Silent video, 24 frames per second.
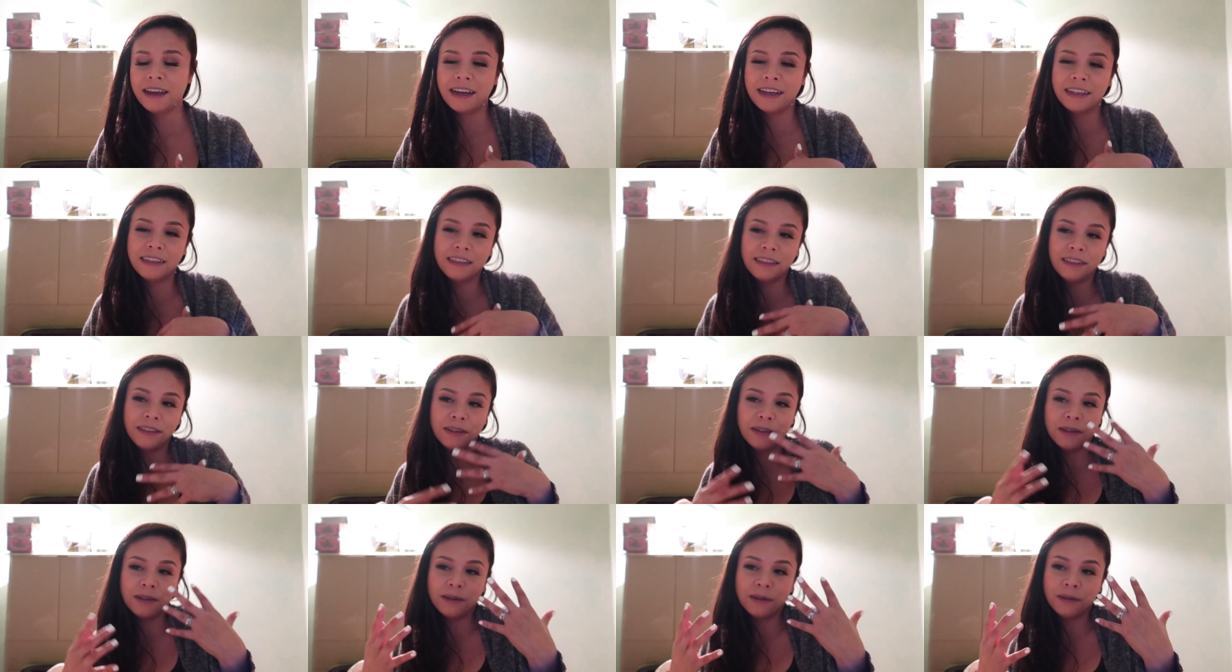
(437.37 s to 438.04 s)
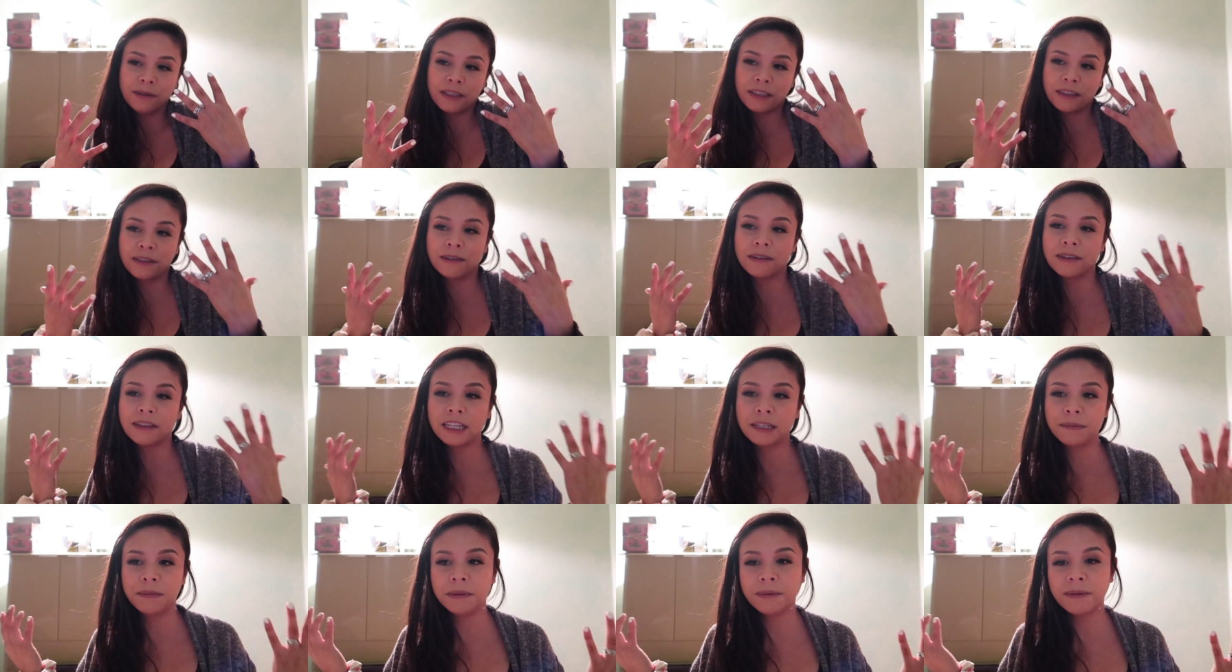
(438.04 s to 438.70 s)
And I know that there are a
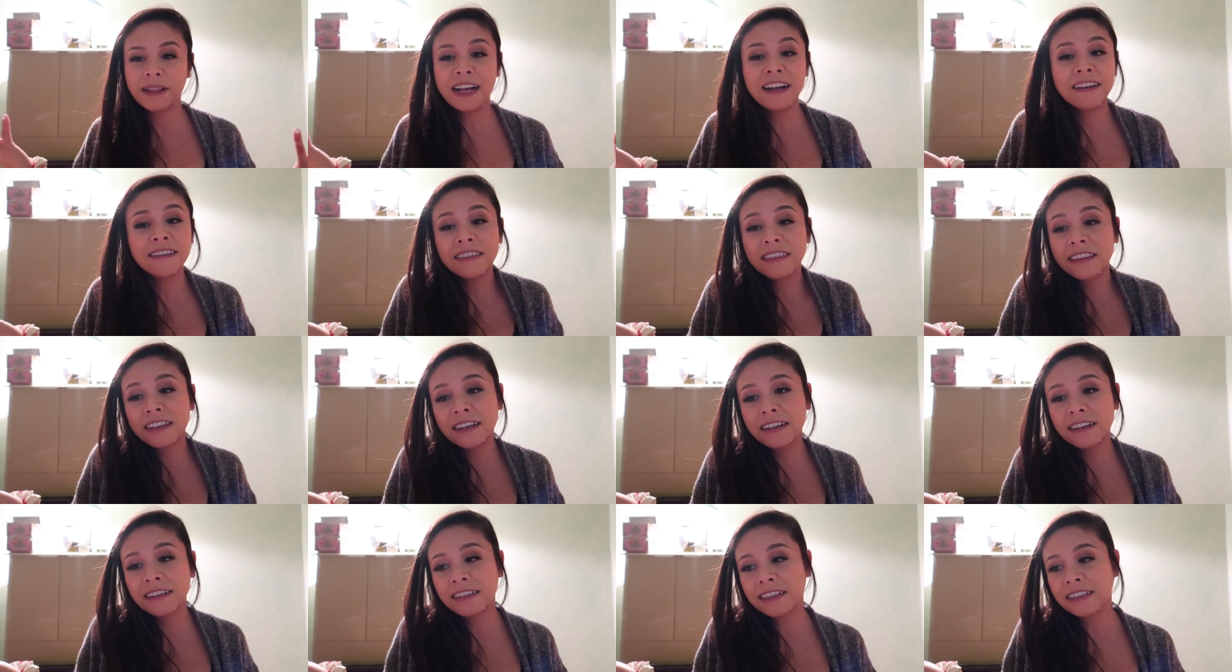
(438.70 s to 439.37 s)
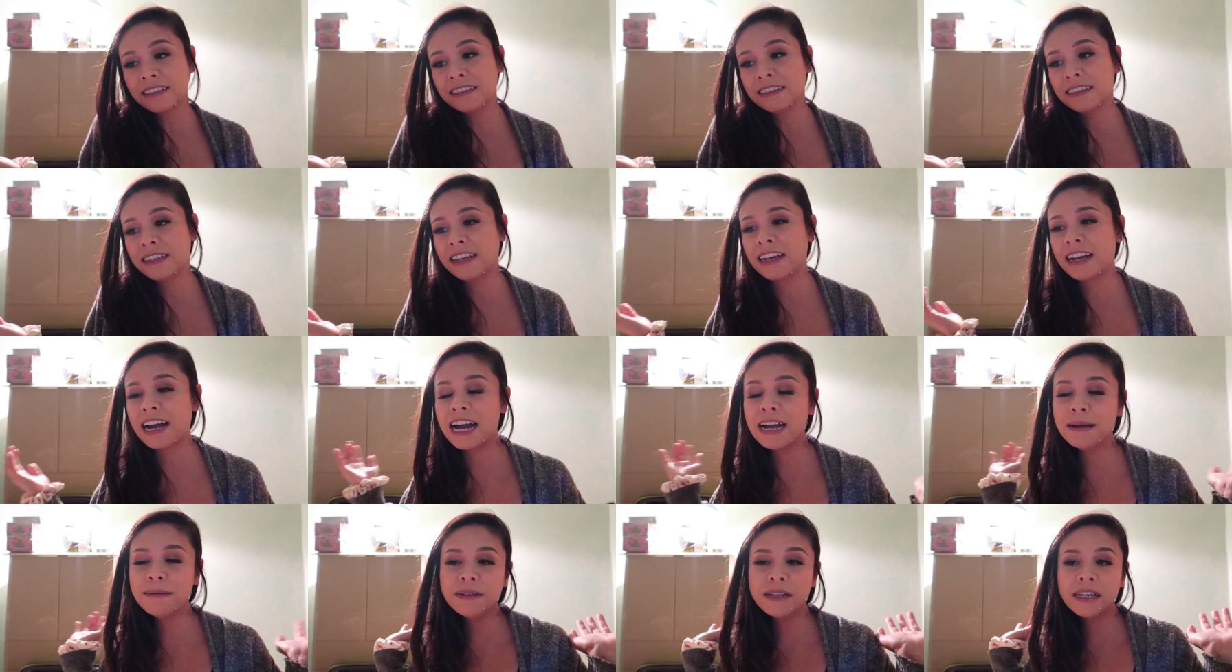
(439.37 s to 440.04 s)
lot of people out there that
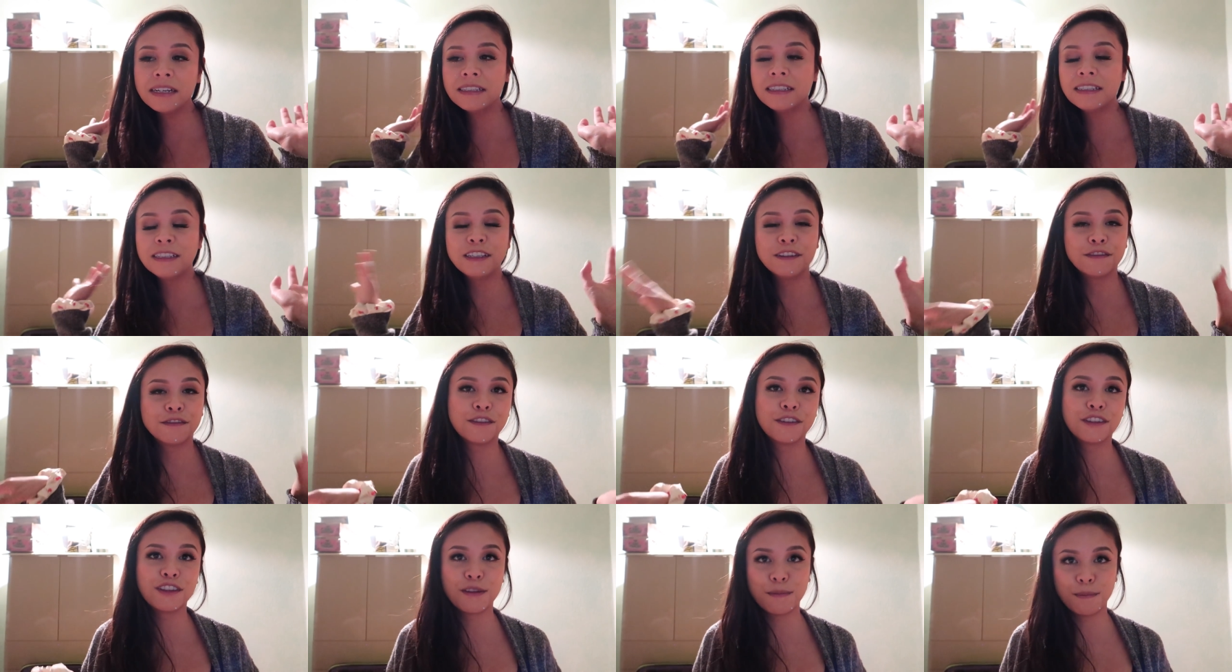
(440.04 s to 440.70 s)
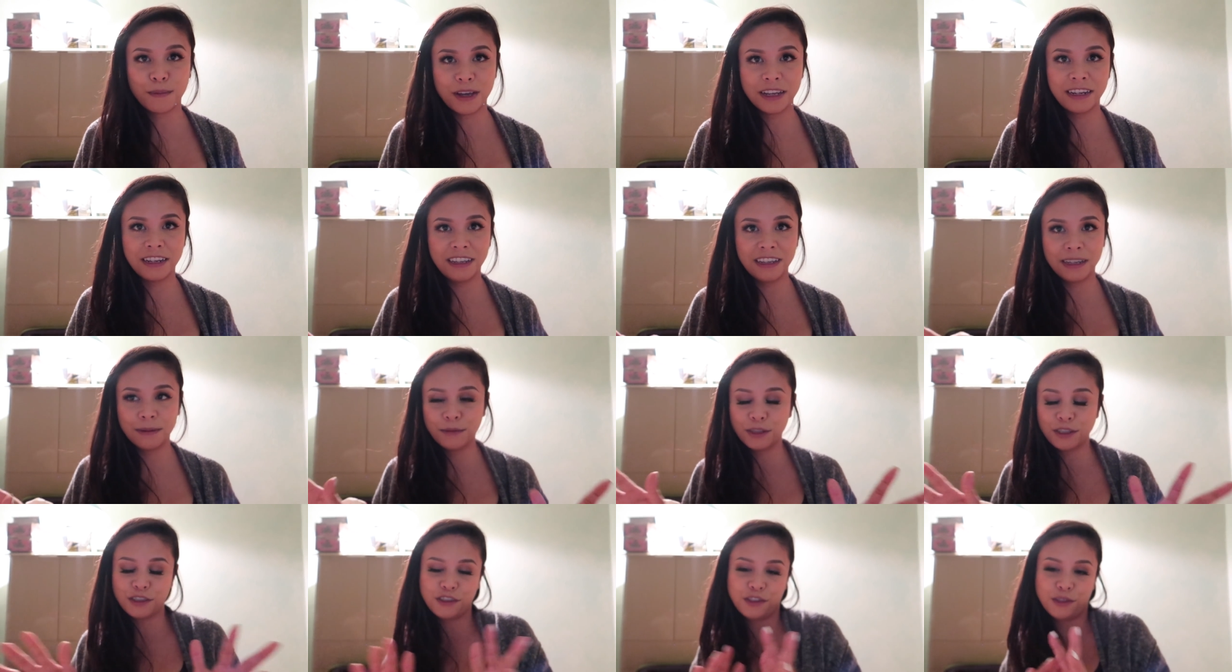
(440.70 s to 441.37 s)
say, I'm not in it for the money,
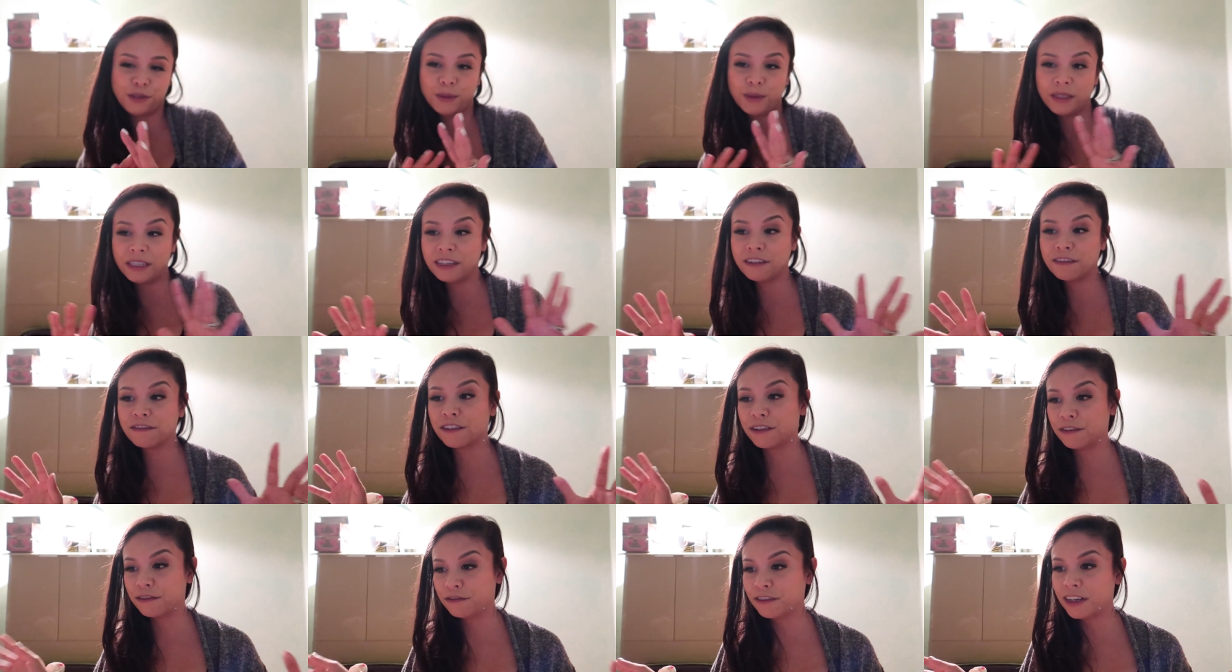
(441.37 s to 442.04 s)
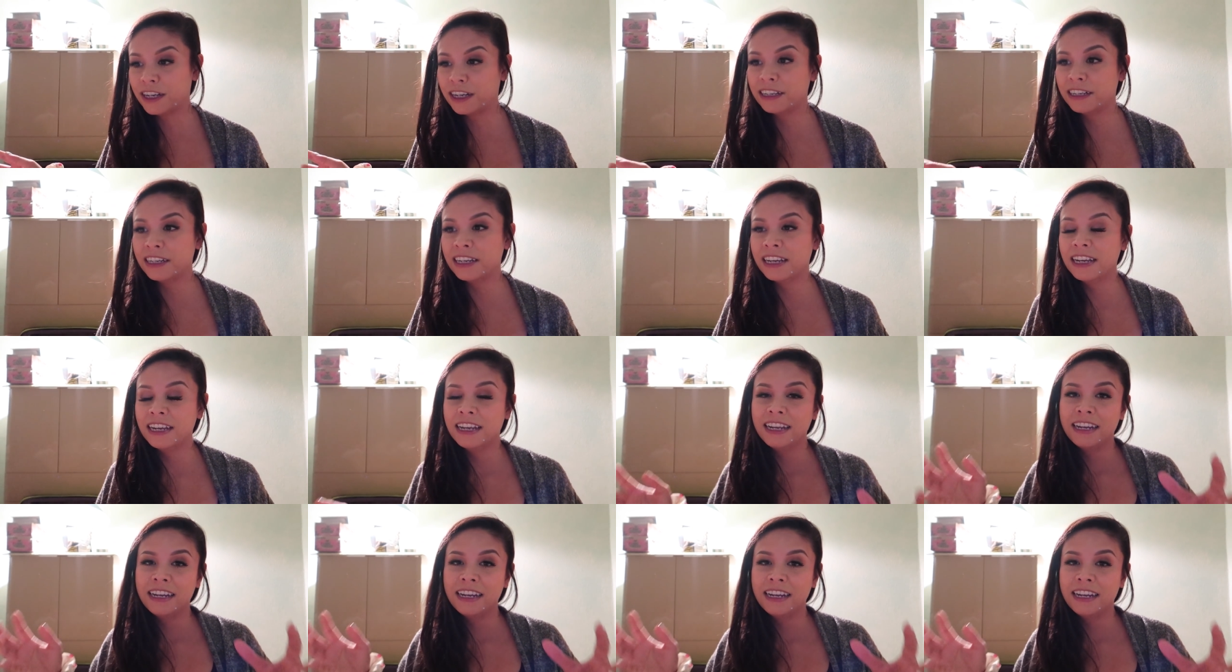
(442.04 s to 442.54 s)
I'm just doing it for fun.